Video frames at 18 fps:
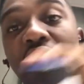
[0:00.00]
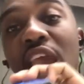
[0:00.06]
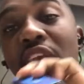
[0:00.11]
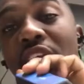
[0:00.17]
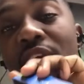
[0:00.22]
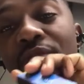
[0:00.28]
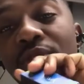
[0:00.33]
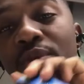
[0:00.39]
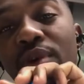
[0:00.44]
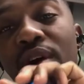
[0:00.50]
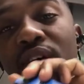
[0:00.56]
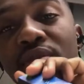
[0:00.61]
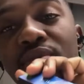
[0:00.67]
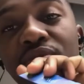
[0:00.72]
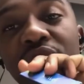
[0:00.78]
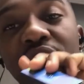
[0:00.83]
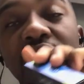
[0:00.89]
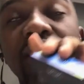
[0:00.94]
if you
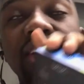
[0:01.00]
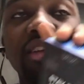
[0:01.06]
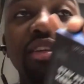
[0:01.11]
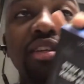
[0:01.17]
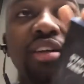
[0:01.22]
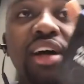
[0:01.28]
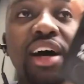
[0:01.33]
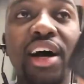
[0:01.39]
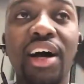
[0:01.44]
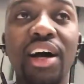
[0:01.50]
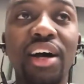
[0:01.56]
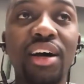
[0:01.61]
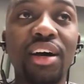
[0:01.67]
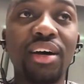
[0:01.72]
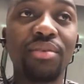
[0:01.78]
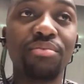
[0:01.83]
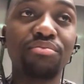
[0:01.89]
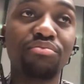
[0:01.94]
have any
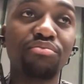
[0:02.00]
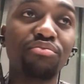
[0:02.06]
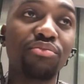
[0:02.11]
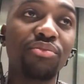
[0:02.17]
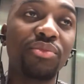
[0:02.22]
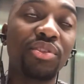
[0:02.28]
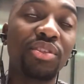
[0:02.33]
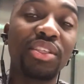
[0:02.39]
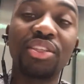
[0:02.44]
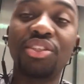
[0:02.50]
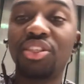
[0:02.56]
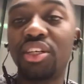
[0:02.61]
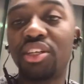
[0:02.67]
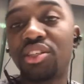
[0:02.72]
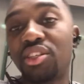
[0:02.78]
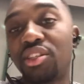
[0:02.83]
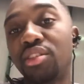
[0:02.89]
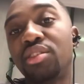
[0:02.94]

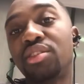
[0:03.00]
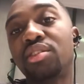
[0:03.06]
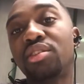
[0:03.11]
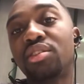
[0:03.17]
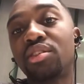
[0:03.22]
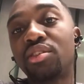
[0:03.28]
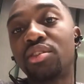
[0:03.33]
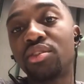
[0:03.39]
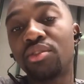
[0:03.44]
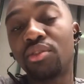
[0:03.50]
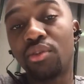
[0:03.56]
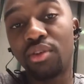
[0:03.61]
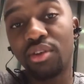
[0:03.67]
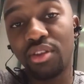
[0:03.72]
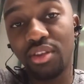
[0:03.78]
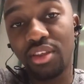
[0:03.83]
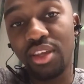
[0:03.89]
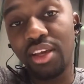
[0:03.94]
suggestions
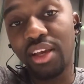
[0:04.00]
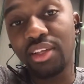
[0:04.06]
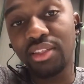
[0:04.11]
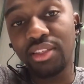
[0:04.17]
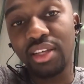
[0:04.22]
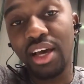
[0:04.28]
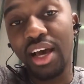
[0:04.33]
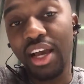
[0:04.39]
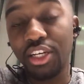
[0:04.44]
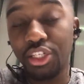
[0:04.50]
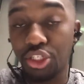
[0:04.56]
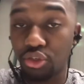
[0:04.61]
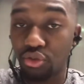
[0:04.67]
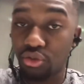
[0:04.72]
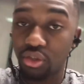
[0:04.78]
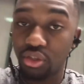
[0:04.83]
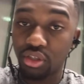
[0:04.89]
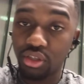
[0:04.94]
on things that I
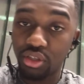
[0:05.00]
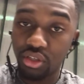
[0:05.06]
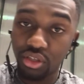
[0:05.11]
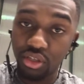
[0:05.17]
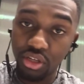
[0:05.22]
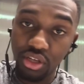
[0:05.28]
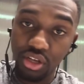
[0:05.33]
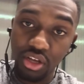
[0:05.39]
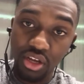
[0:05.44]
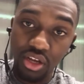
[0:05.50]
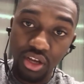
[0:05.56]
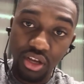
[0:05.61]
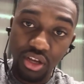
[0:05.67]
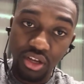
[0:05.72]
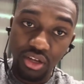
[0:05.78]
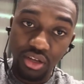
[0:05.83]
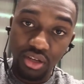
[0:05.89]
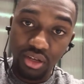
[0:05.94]
should
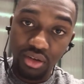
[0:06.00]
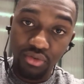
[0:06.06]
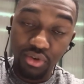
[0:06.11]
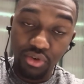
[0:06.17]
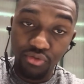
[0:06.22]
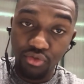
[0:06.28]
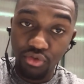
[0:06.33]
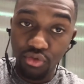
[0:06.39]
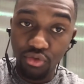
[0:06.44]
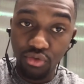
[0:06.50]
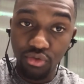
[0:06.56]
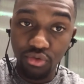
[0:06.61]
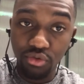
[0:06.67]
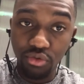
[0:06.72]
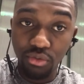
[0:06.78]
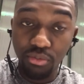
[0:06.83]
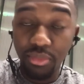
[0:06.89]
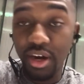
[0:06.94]
review,
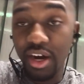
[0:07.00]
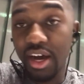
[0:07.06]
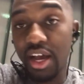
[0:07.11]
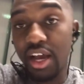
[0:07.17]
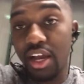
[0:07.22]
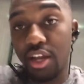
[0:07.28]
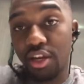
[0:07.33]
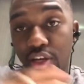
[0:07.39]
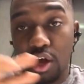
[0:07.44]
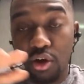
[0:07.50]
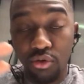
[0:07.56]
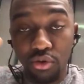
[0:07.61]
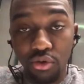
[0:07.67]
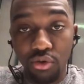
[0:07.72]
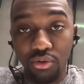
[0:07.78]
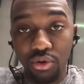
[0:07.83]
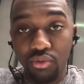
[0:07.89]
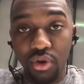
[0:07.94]
buy,
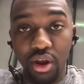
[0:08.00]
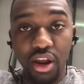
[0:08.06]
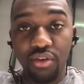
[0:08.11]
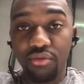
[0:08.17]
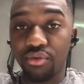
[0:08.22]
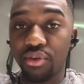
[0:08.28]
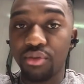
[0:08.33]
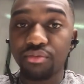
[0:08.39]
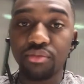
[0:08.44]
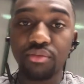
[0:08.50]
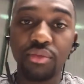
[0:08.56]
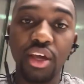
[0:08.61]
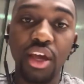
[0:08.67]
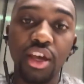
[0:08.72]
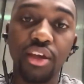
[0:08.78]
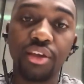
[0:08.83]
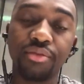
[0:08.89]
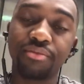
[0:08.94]
download, whatever,
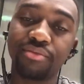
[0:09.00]
hey,